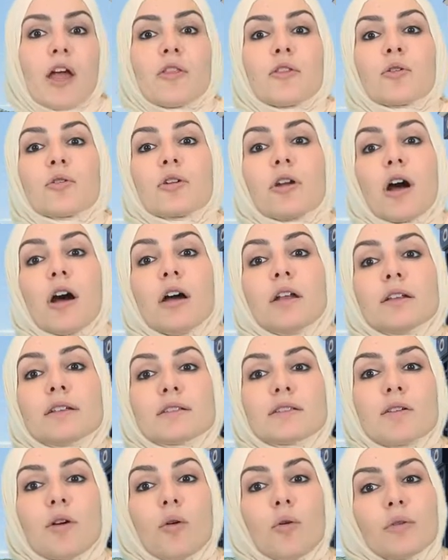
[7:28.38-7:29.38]
The Quran
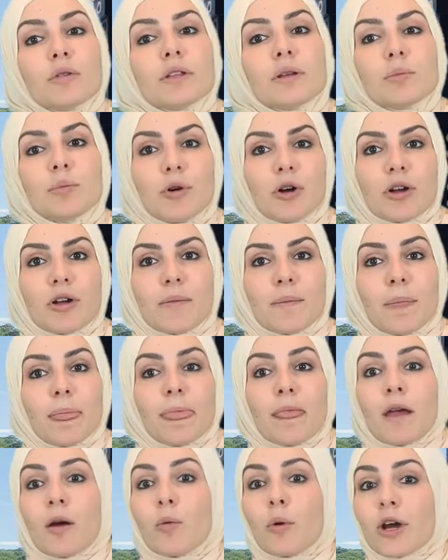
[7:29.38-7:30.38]
is the only book
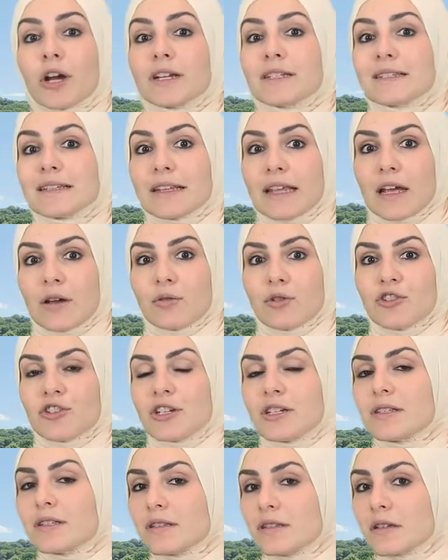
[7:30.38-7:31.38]
where its language
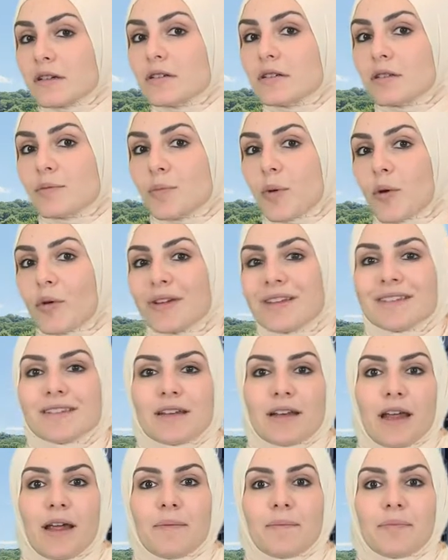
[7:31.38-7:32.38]
is still spoken
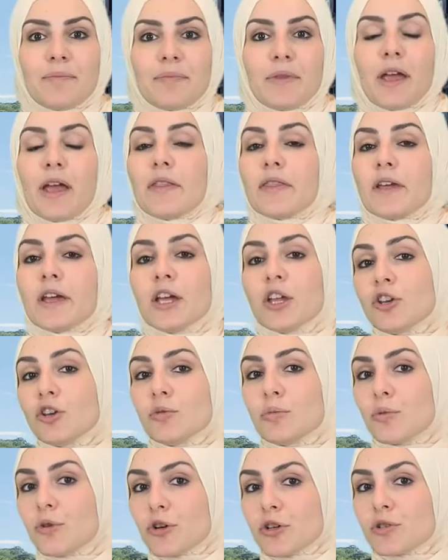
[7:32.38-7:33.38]
today. The
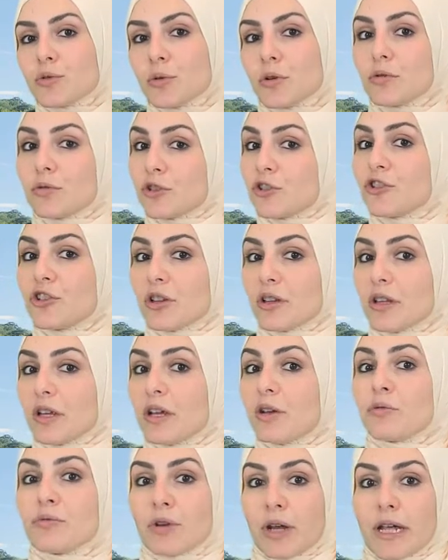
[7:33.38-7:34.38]
Hindu books were
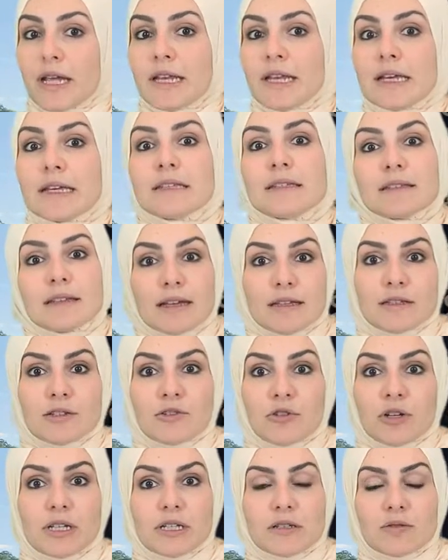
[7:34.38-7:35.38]
originally written in
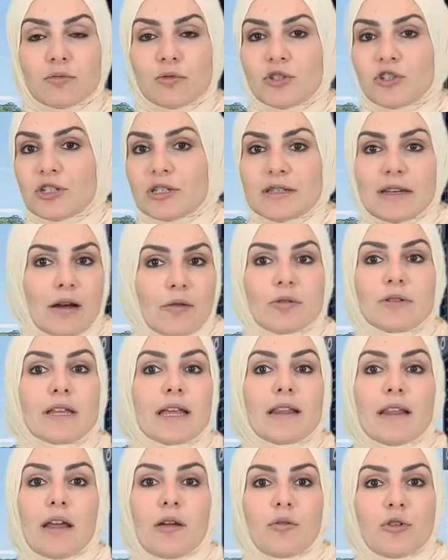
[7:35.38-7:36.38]
Sanskrit, which is now a
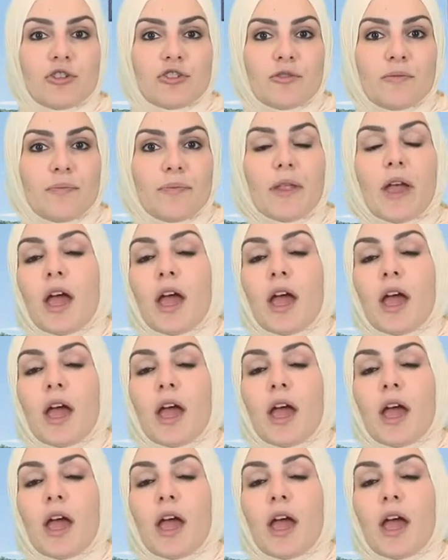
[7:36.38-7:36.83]
dead language.